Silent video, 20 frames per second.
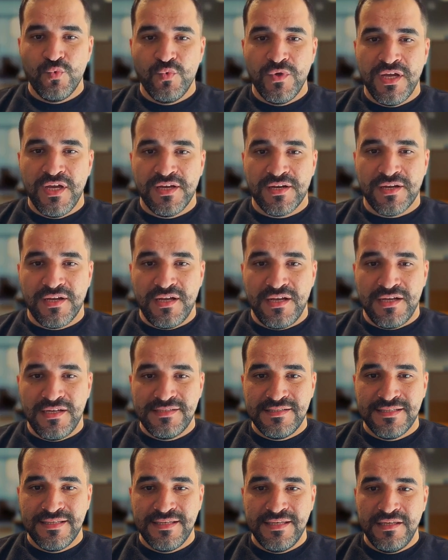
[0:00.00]
we are
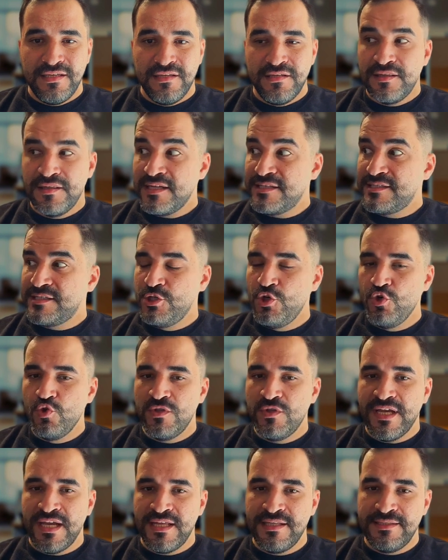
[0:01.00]
asking the
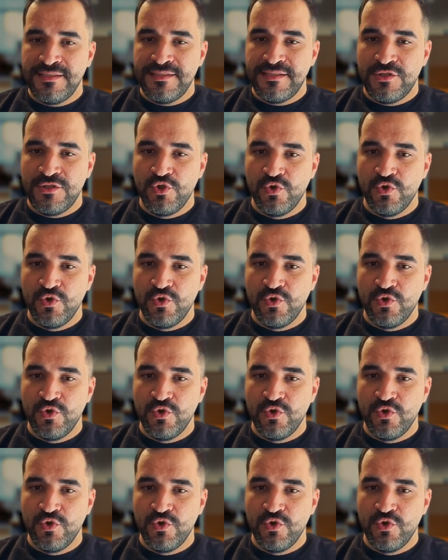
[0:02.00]
student